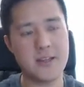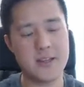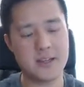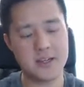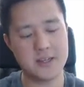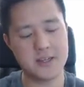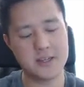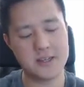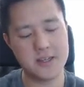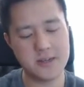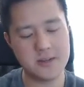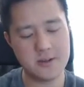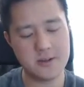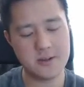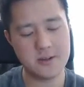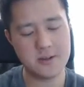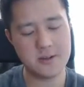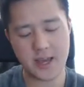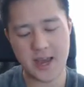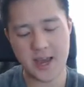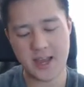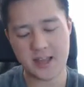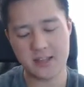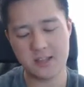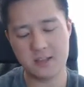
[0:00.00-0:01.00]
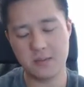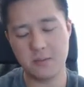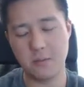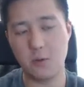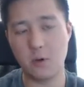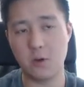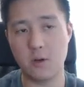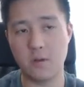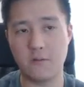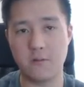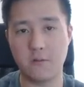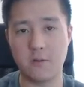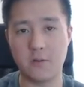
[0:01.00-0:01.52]
continue to add
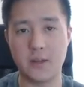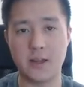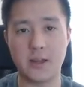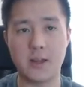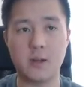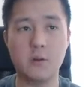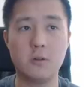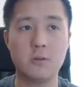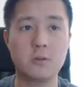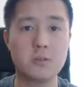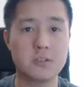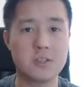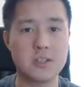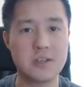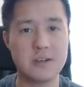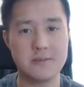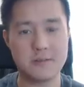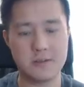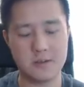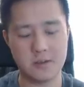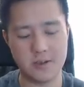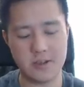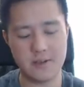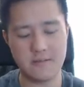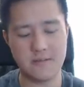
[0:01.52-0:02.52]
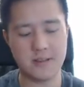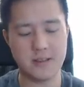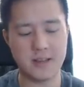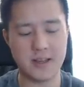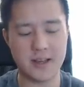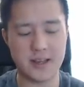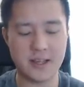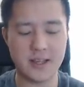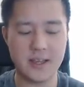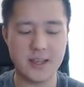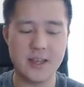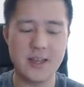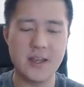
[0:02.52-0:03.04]
support for like older stuff. So even
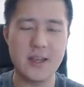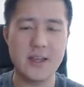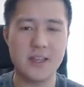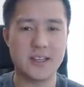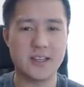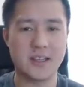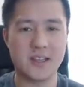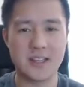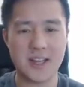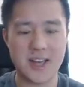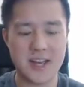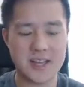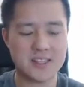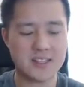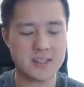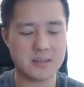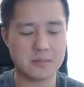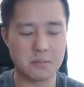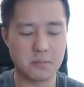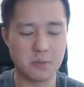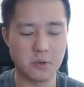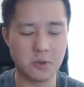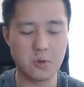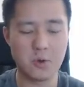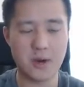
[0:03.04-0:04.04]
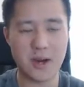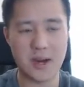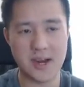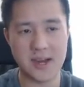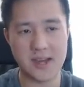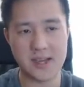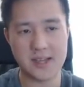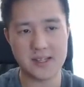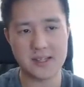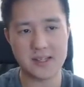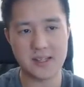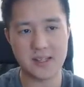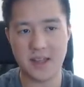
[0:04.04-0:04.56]
like the classic Blue
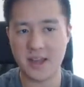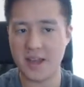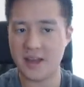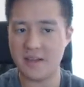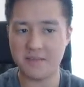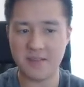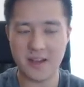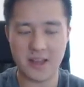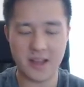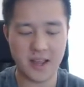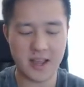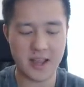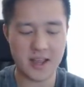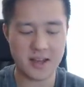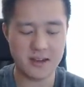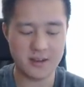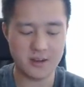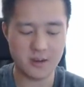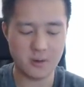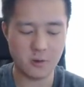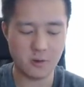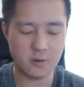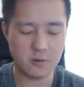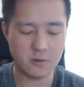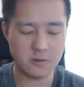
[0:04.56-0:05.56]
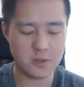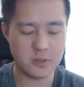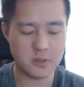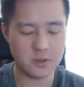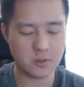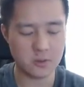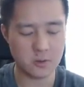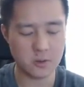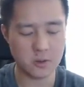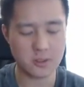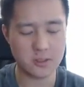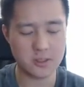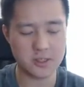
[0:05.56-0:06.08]
Eyes, they have added
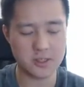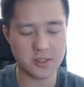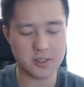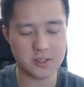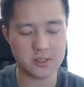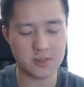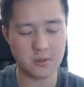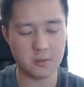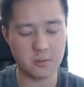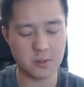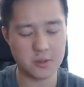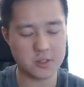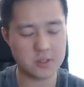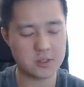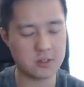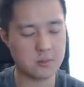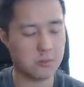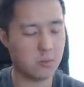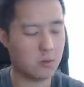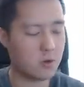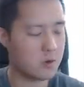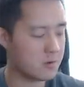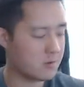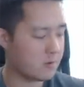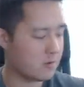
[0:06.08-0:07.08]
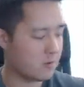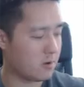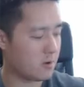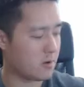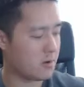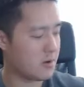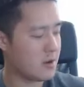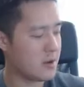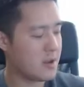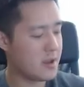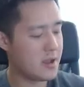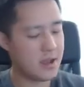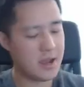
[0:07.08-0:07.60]
historically just so much support.
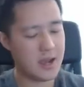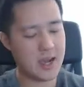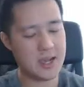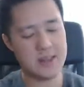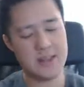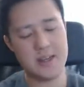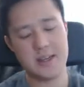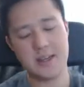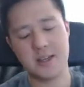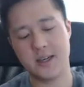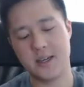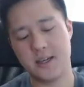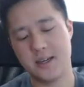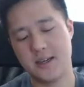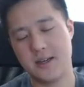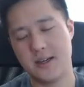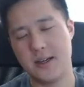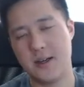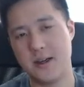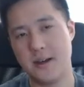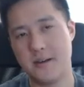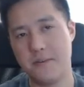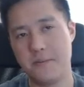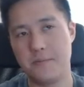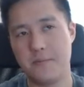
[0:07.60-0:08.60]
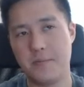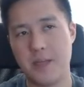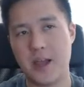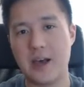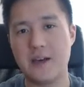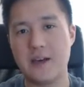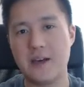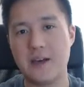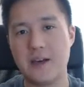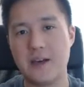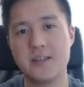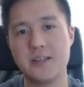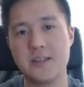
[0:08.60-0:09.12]
Where I think um,
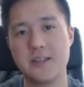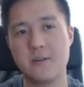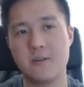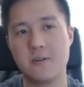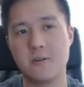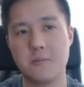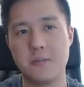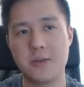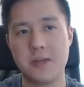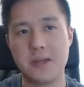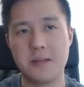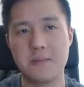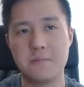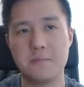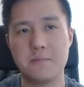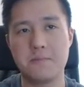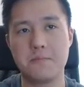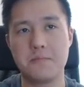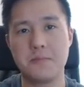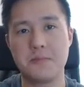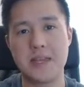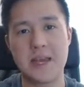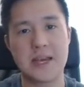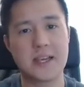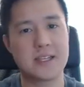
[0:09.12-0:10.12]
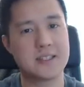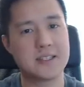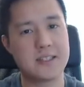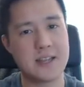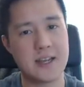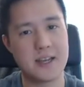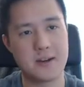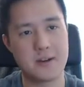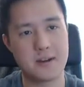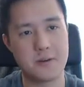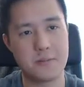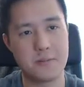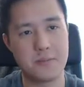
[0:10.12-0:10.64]
obviously there will be decks
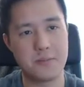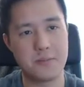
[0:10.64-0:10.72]
that are